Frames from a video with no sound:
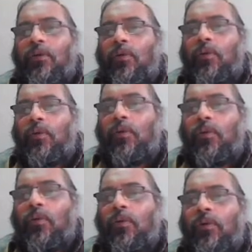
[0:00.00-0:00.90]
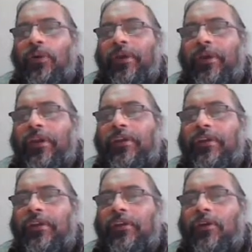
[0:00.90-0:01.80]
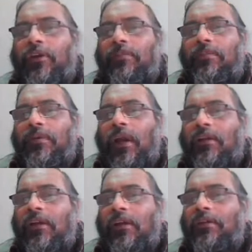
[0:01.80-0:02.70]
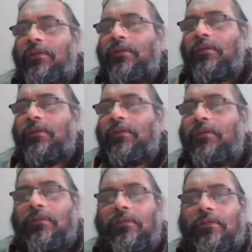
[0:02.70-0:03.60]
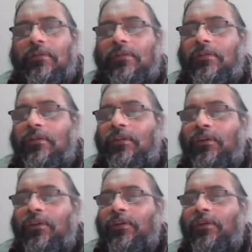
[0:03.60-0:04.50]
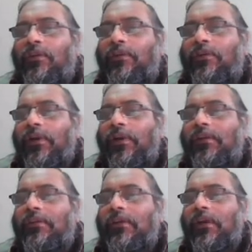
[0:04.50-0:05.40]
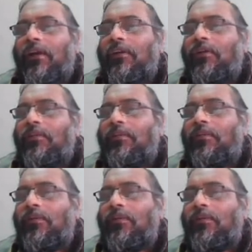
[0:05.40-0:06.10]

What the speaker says: to instead of data store due to its lack of